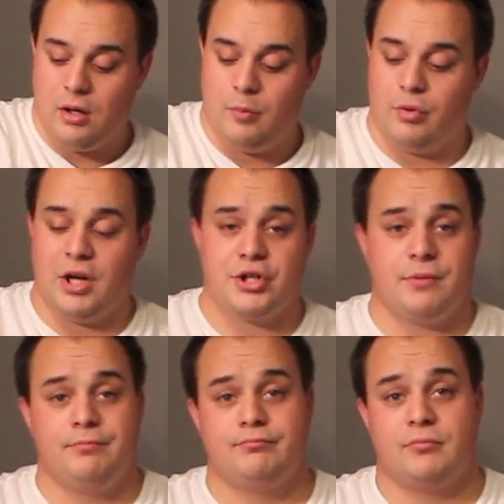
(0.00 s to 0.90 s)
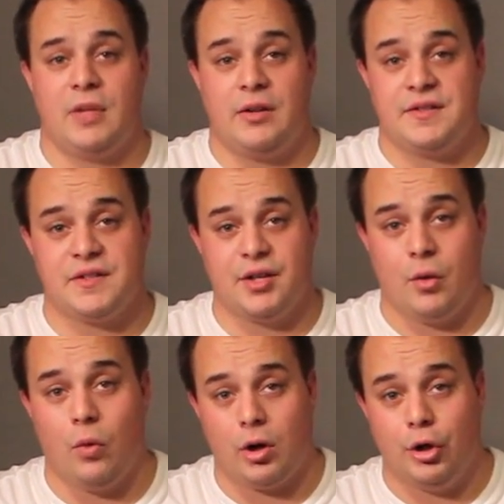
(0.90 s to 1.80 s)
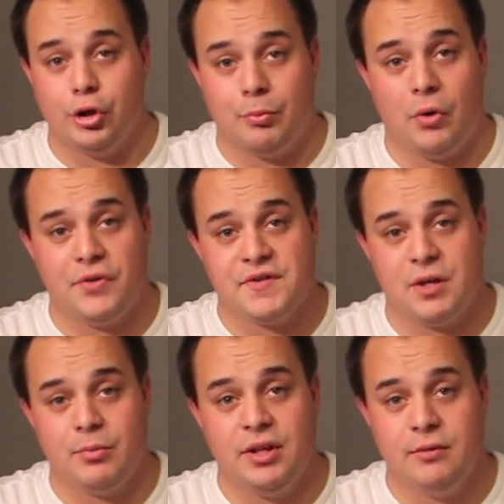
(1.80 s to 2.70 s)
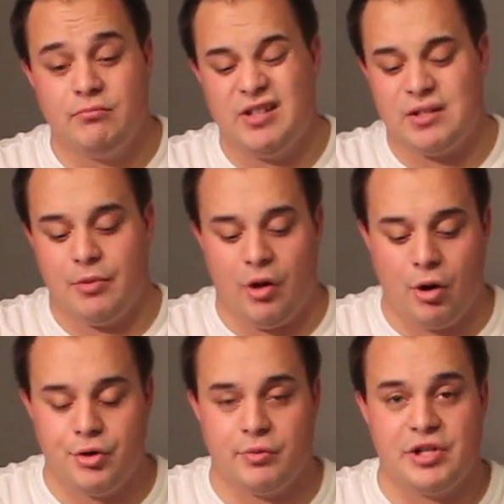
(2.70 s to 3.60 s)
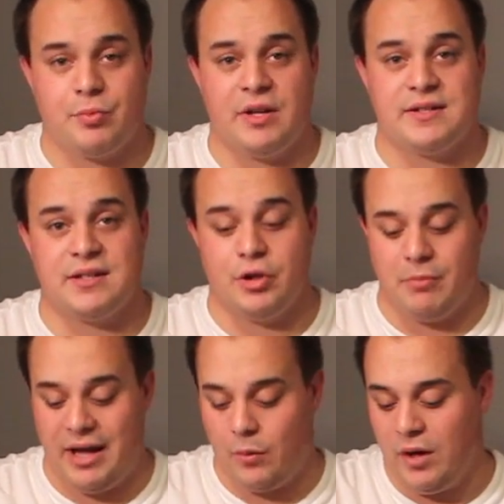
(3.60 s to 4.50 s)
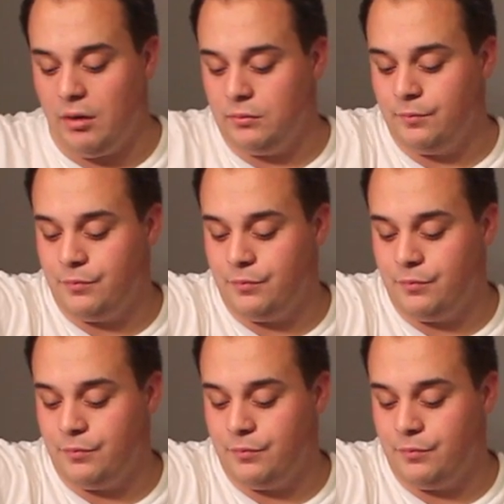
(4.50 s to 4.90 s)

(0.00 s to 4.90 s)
A brush, and this is going to work on your bolt assembly and some of the hard-to-reach places in your mag well.